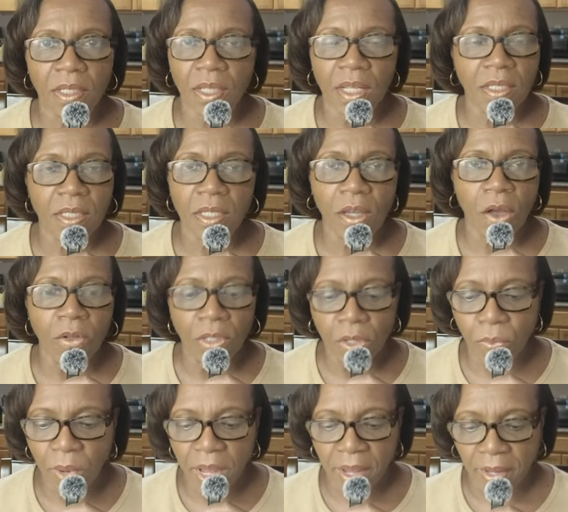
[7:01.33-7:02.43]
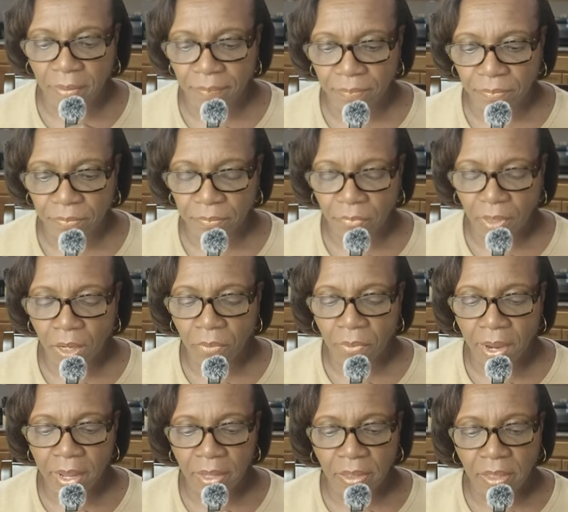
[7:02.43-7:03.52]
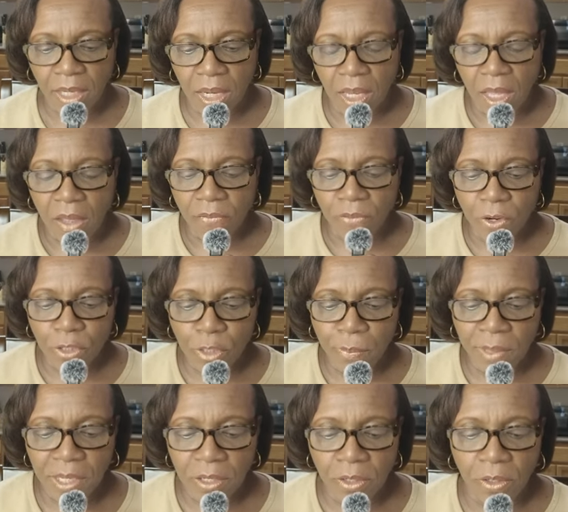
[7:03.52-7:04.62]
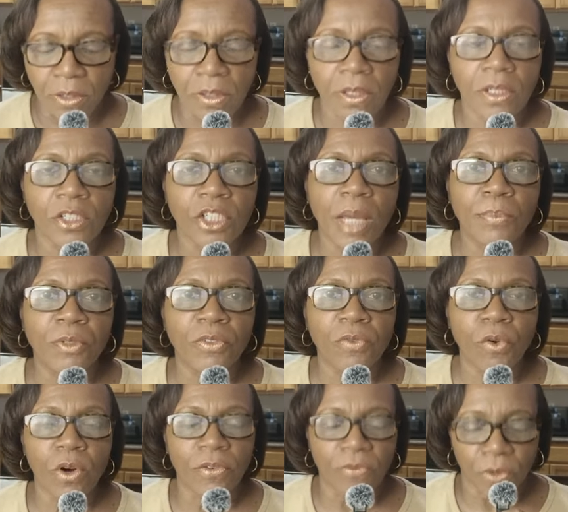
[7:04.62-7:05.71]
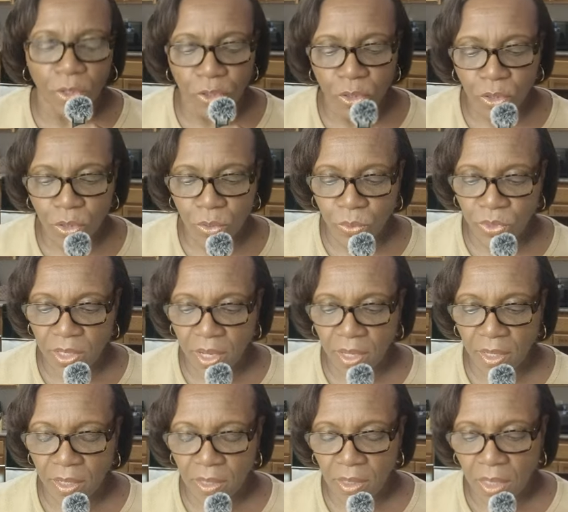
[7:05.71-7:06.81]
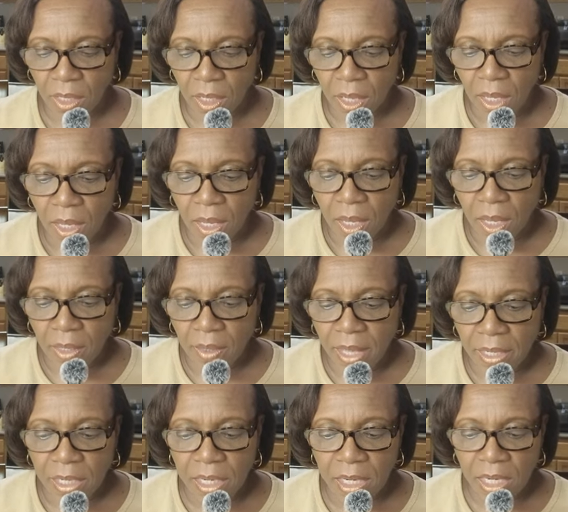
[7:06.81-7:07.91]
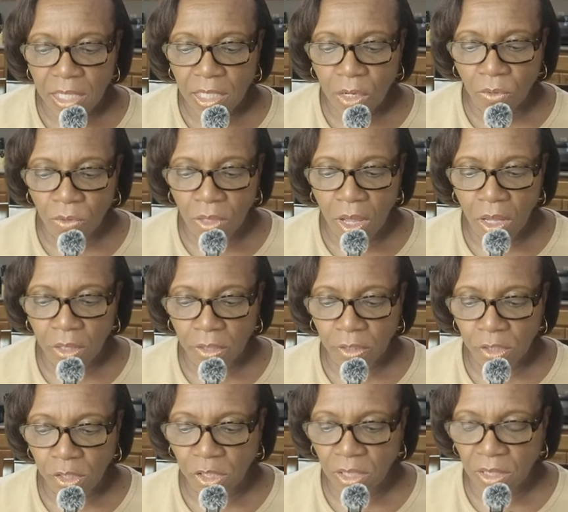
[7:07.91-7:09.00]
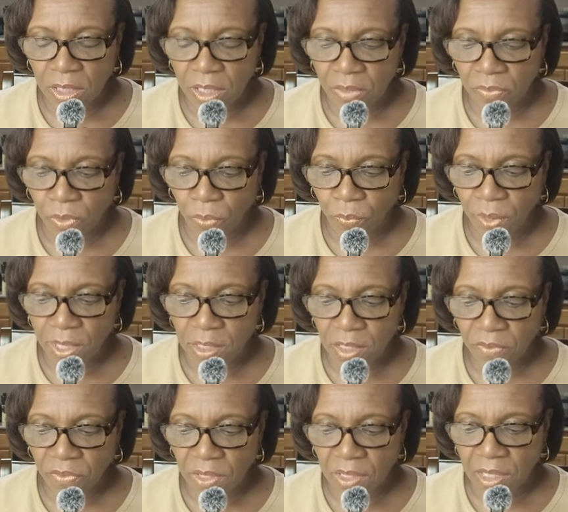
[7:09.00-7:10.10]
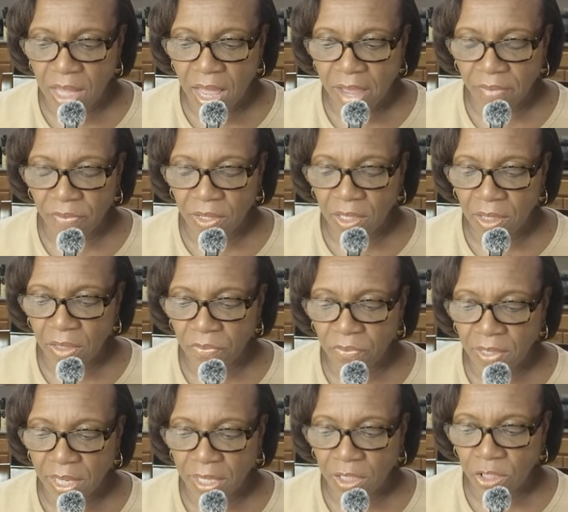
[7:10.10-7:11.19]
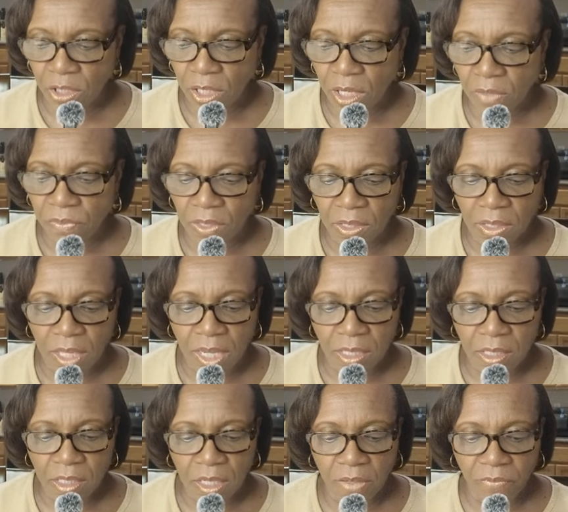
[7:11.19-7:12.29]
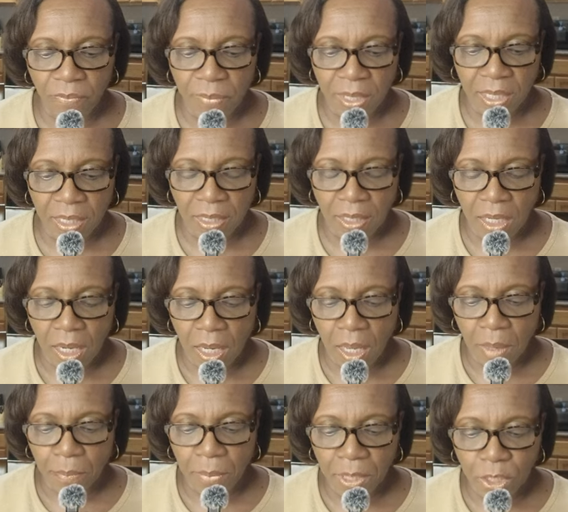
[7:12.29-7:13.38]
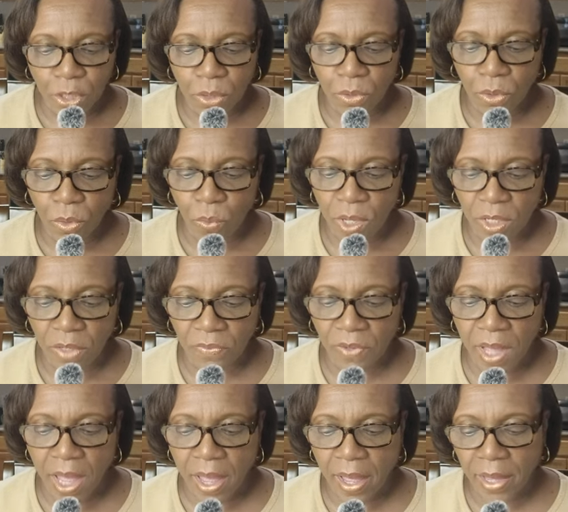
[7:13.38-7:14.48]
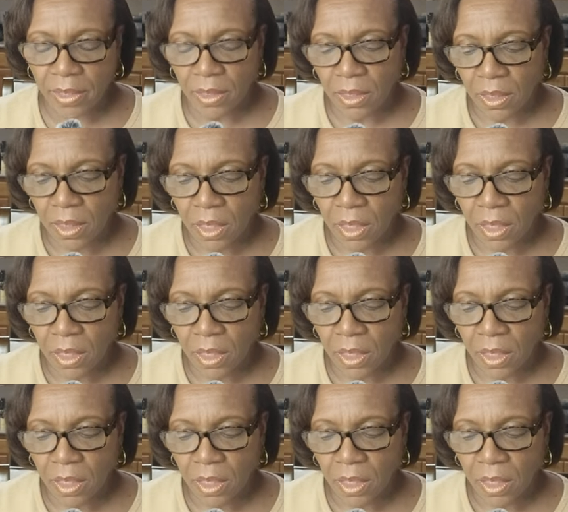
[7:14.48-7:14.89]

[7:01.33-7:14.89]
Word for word: That's the only way. All right. First Peter chapter 4, verse 2 says, That he no longer should live the rest of his life in the flesh of the lust of men, but to the will of God.